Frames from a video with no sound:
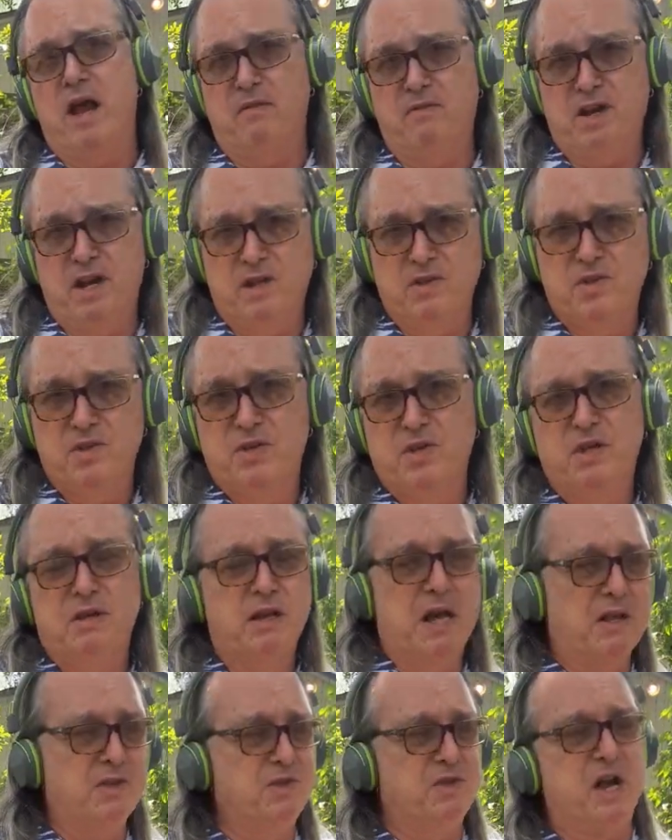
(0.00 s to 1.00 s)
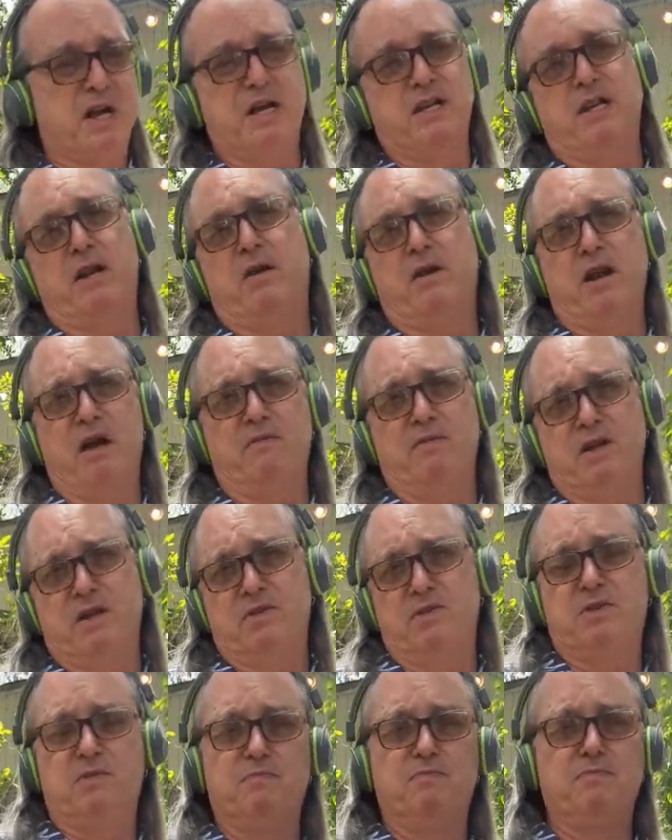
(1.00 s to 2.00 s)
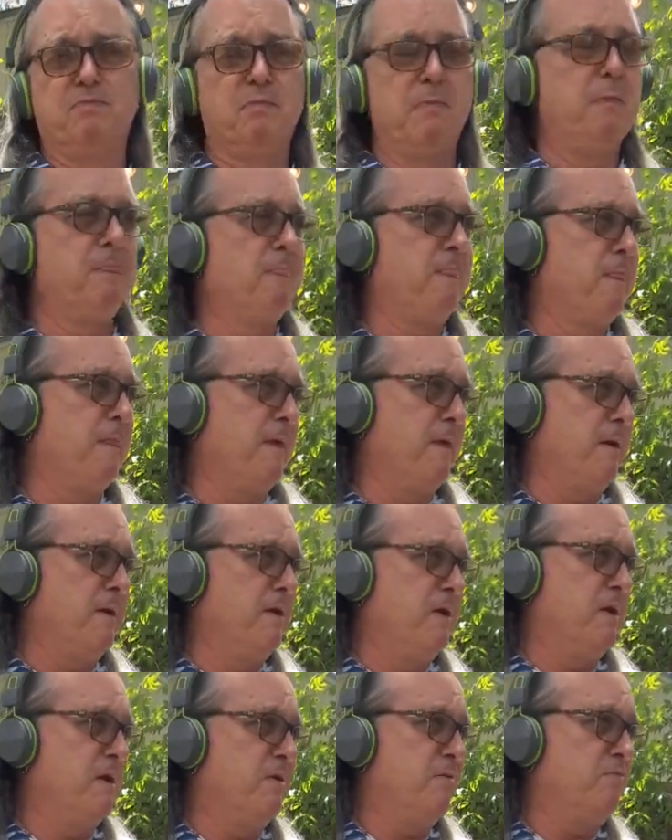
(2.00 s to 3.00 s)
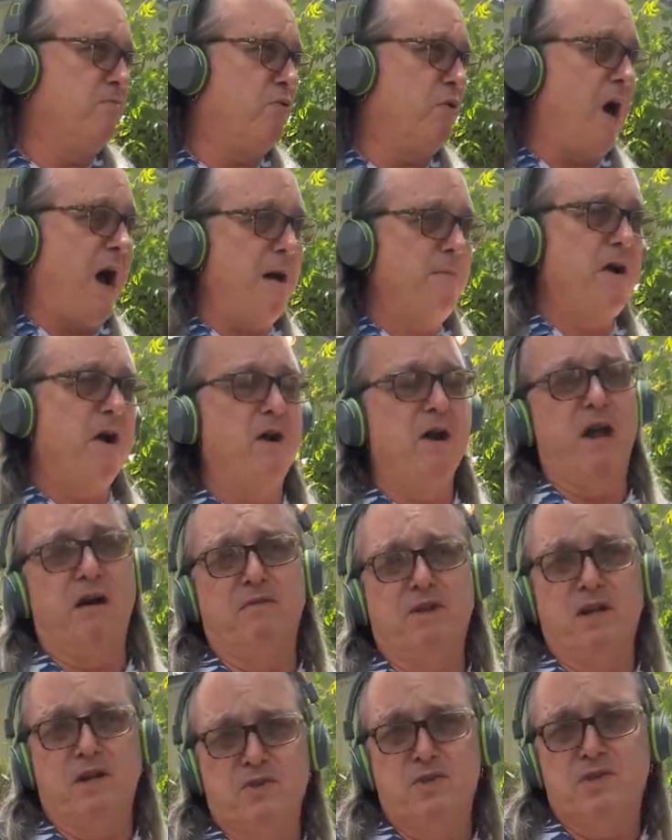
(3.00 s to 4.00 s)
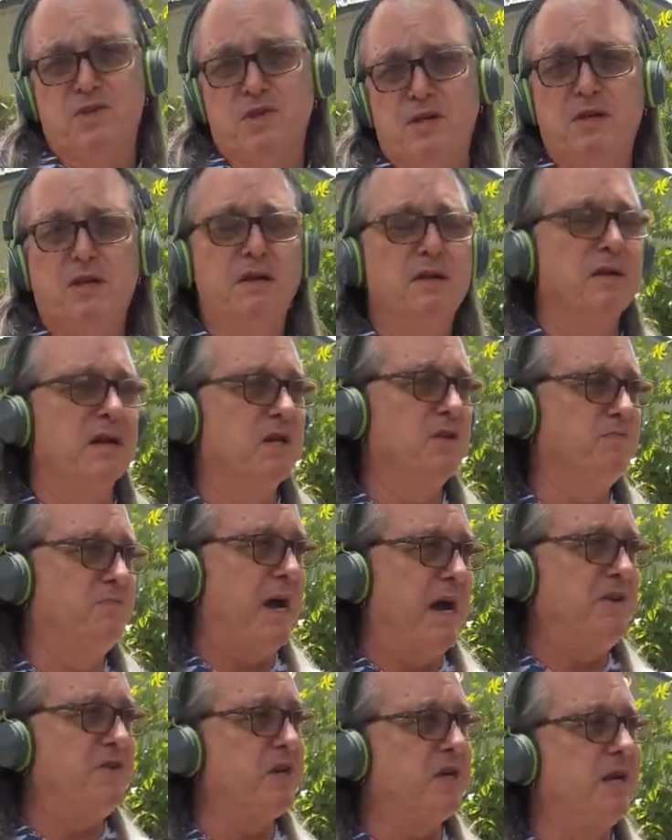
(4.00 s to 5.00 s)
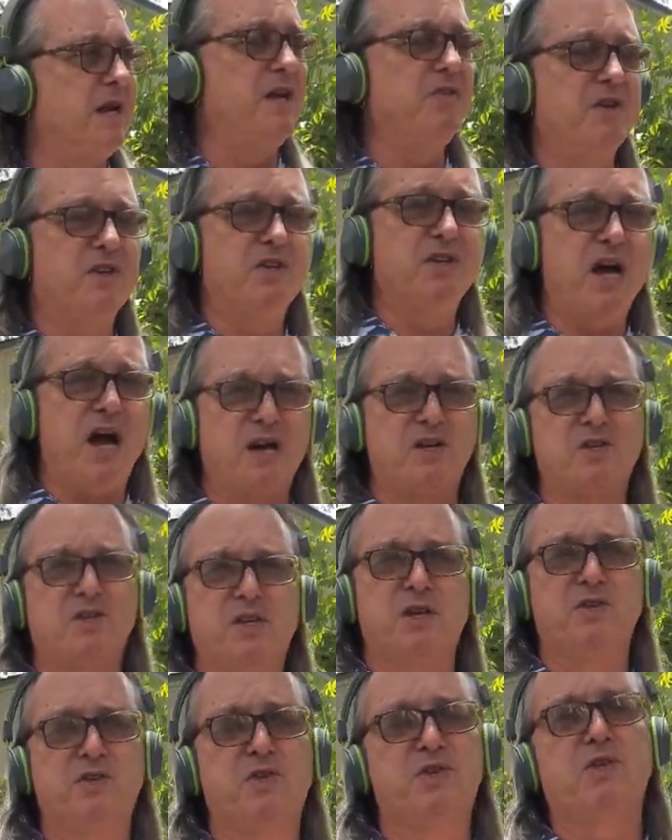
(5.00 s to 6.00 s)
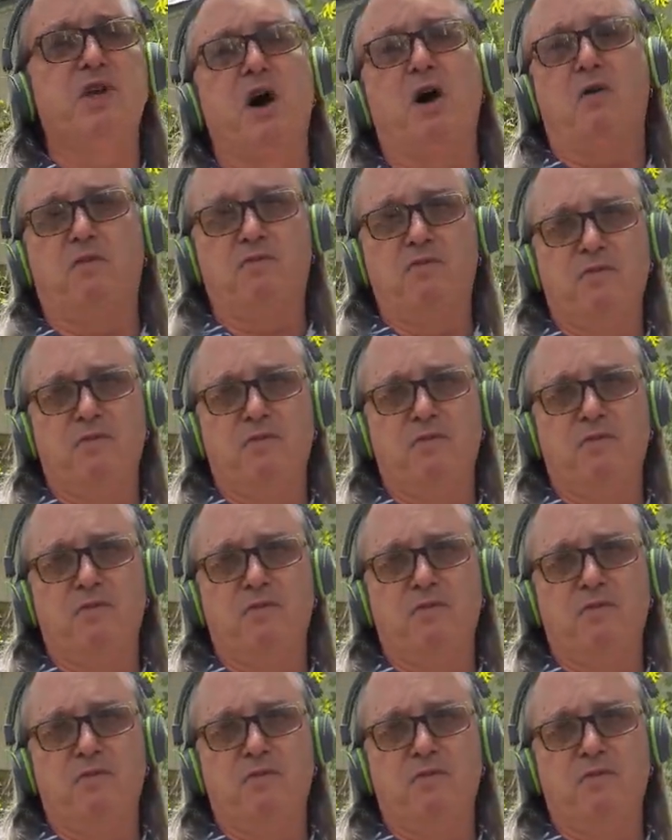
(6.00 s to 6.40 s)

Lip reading: evidence and secondary evidence. Primary evidence is basically the text itself.